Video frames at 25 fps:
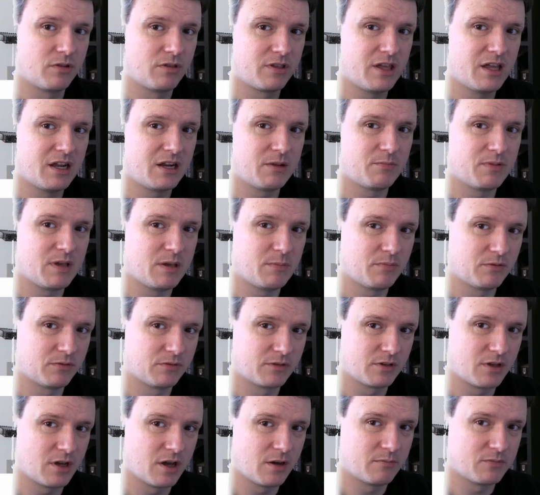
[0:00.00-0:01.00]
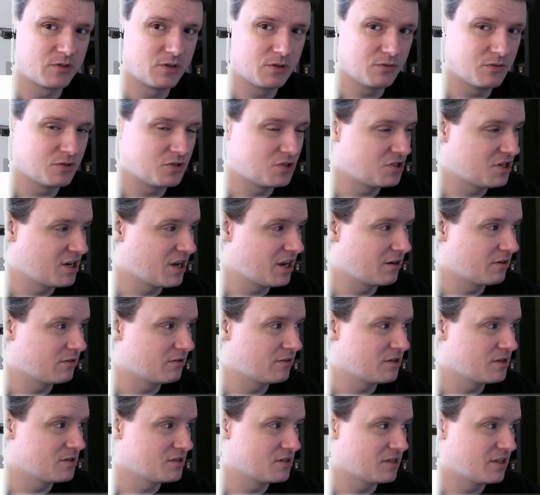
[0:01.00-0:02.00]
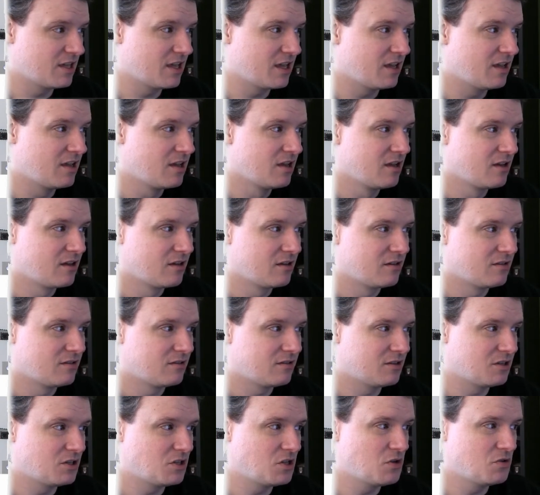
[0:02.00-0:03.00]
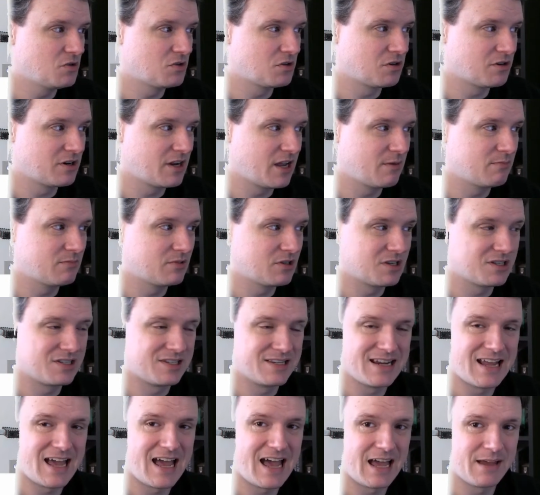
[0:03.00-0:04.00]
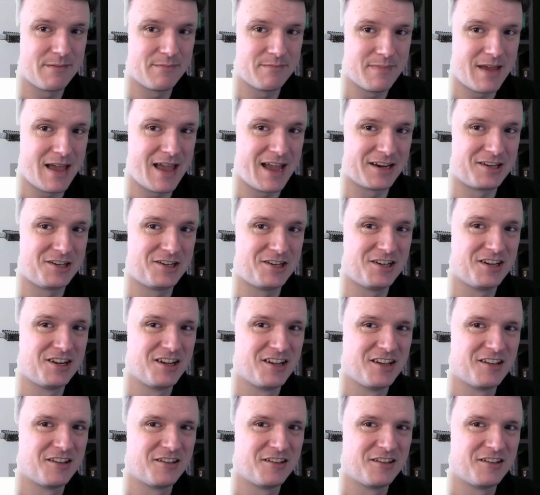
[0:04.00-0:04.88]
getting people to come to his channel is that the username does not match